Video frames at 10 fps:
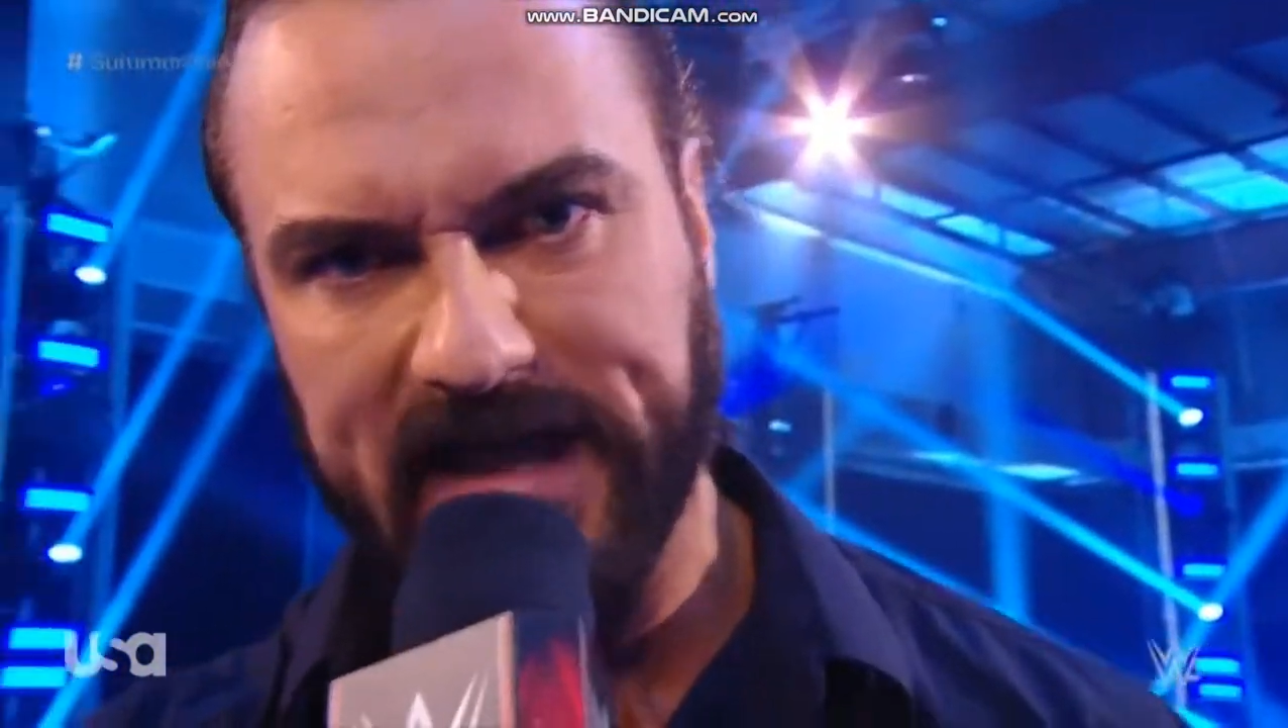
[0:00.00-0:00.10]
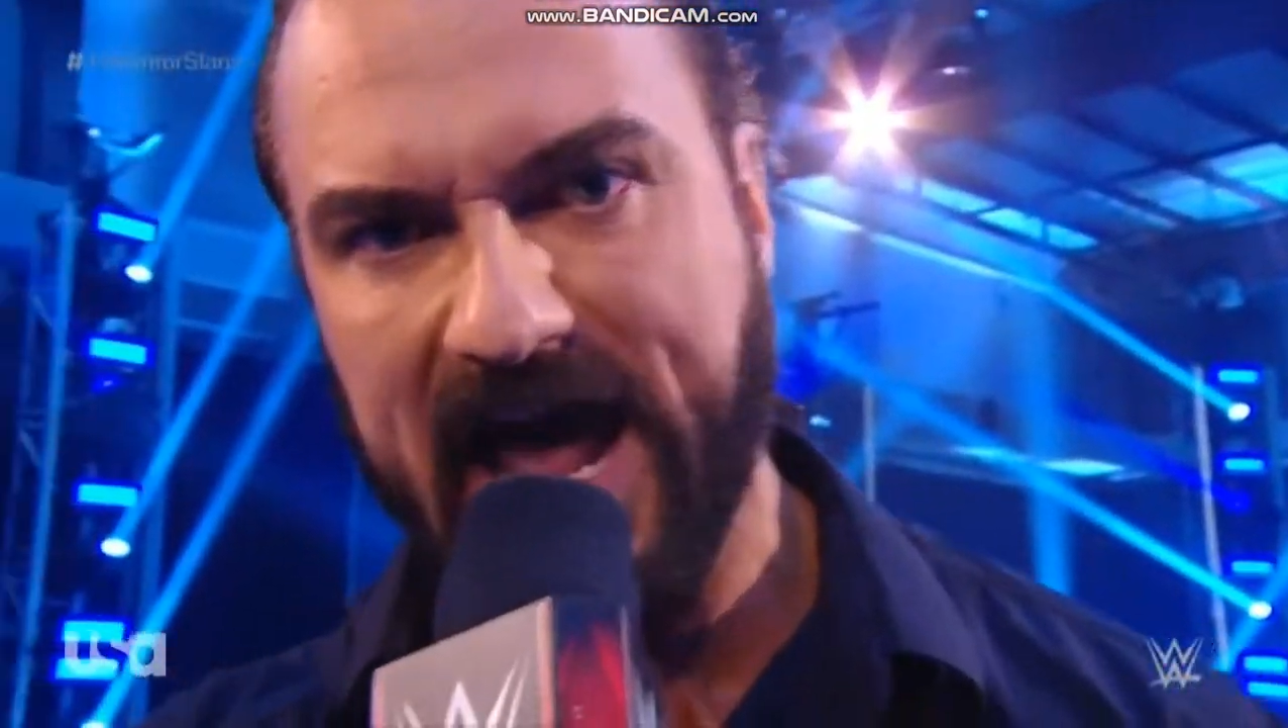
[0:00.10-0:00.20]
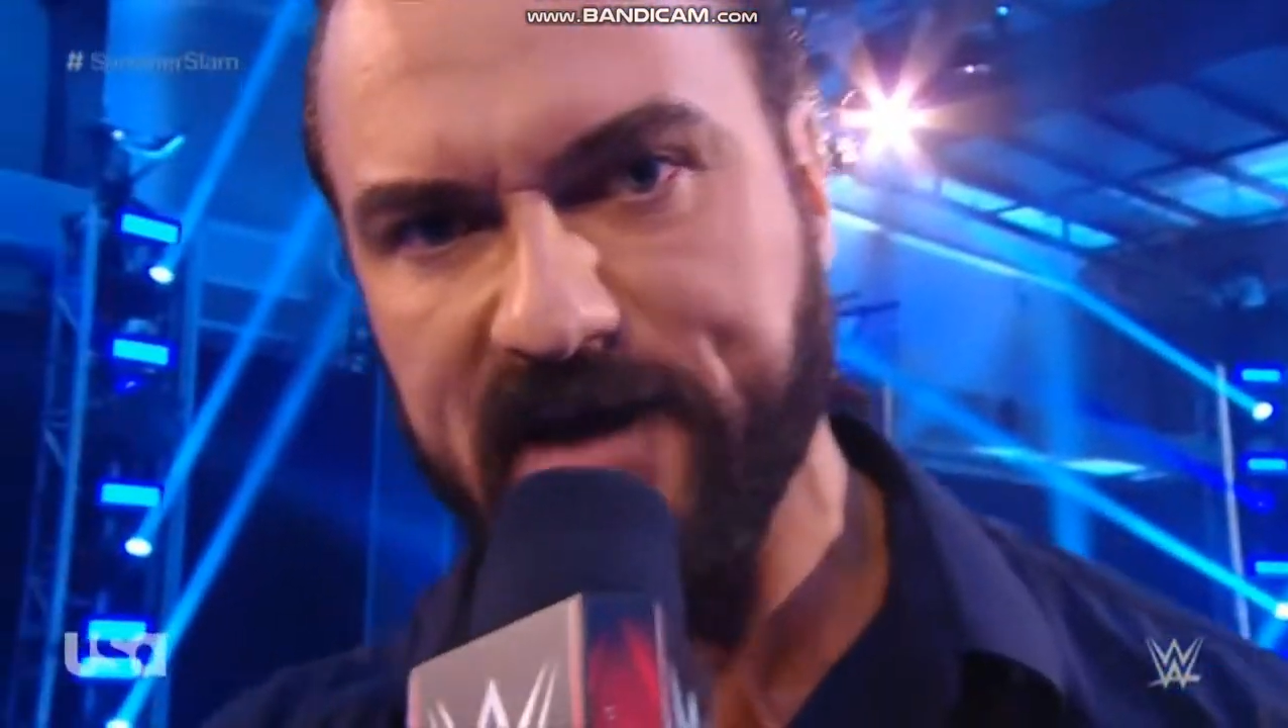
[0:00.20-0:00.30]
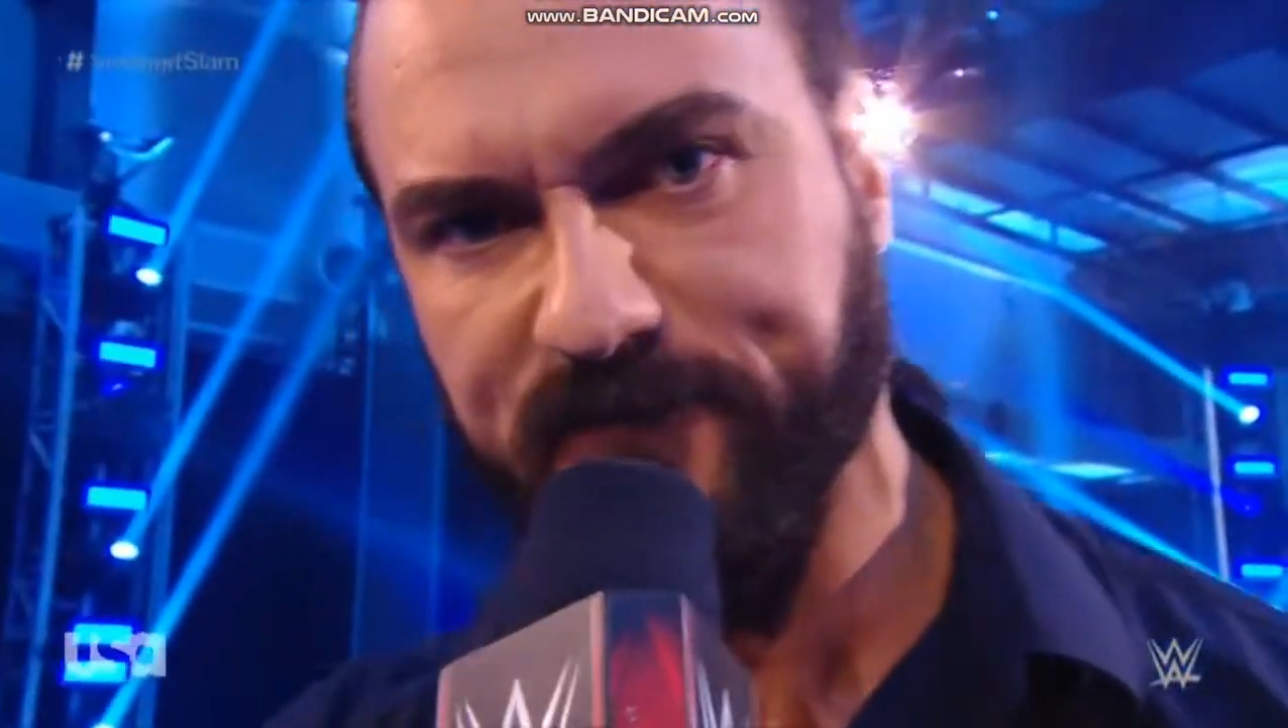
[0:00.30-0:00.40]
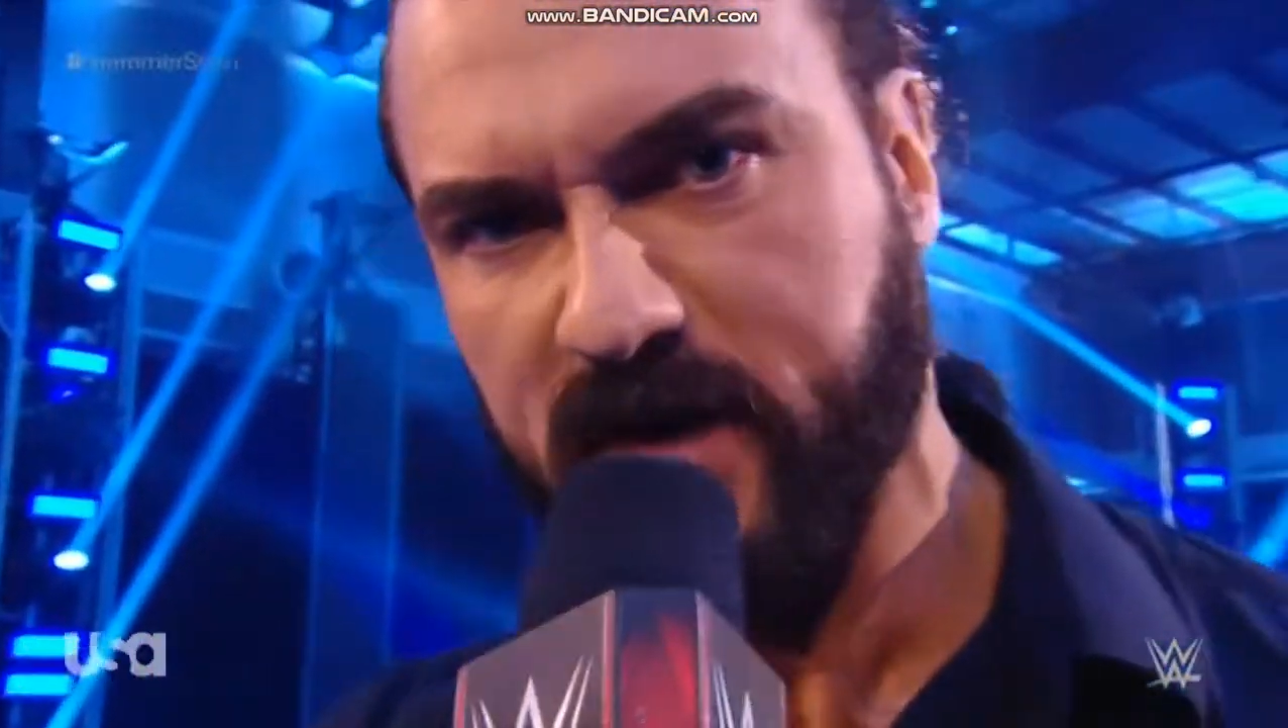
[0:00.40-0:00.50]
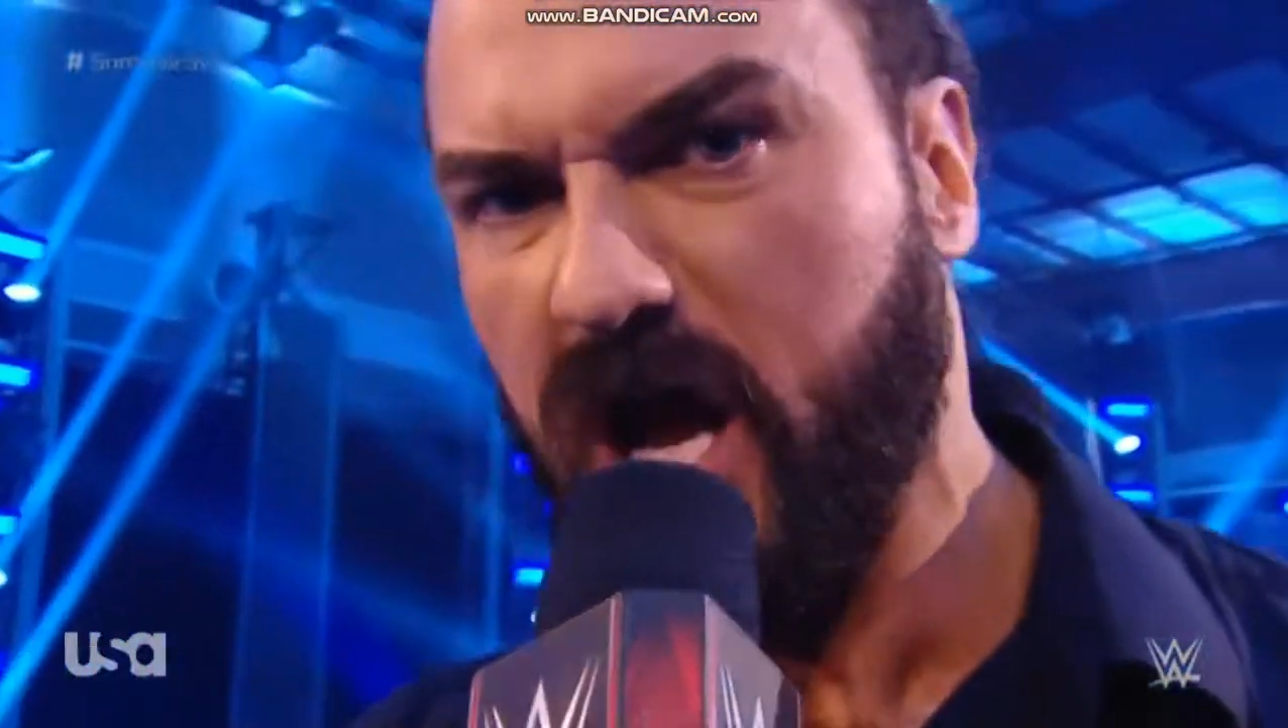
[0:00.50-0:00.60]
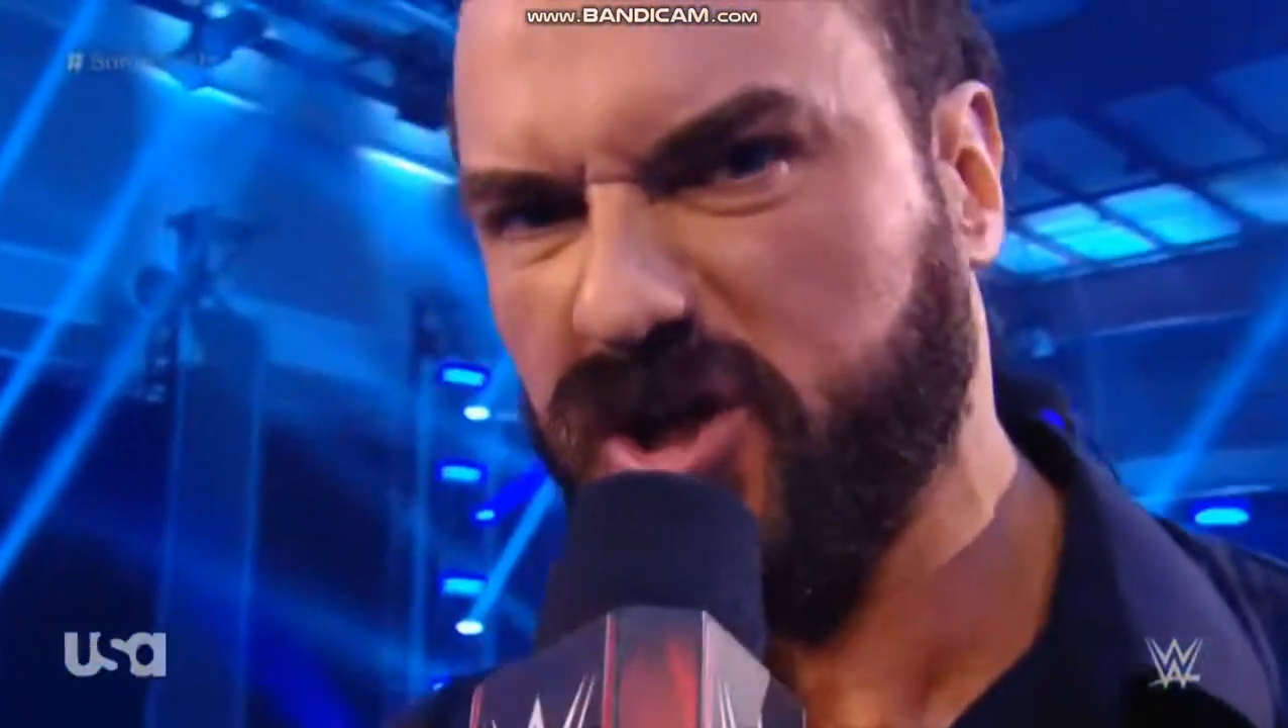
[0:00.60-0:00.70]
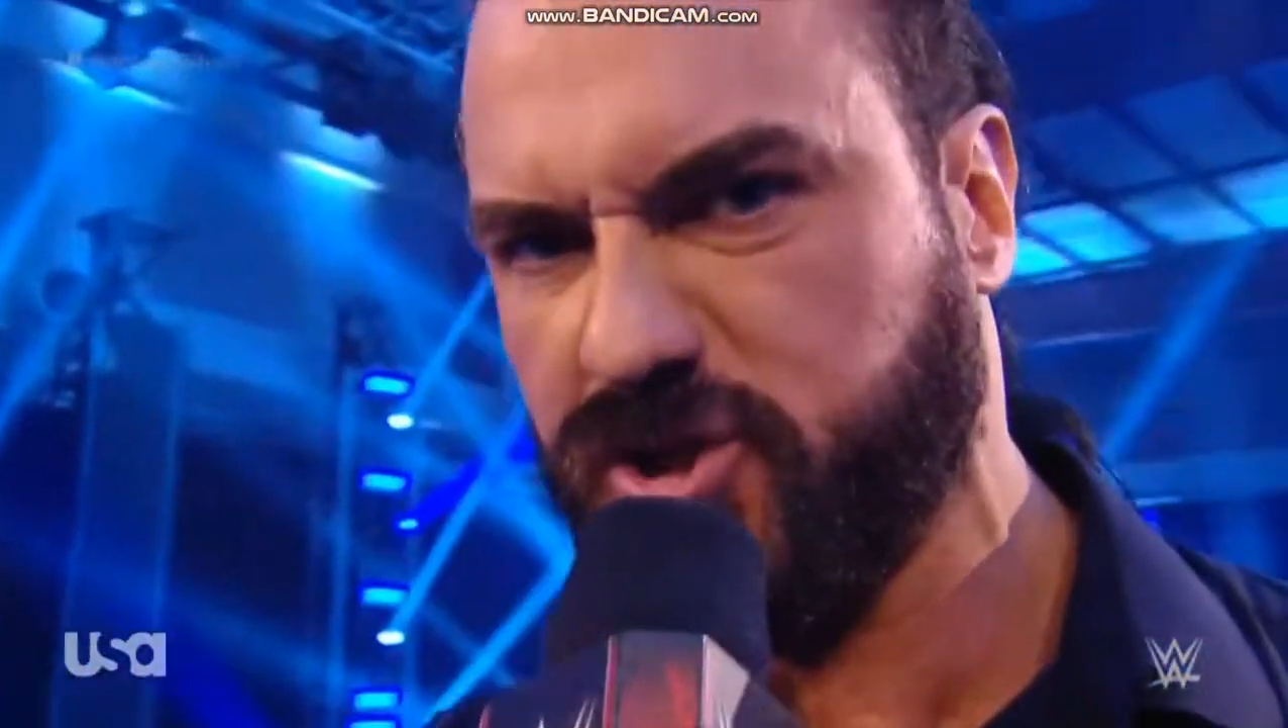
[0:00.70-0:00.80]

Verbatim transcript: life,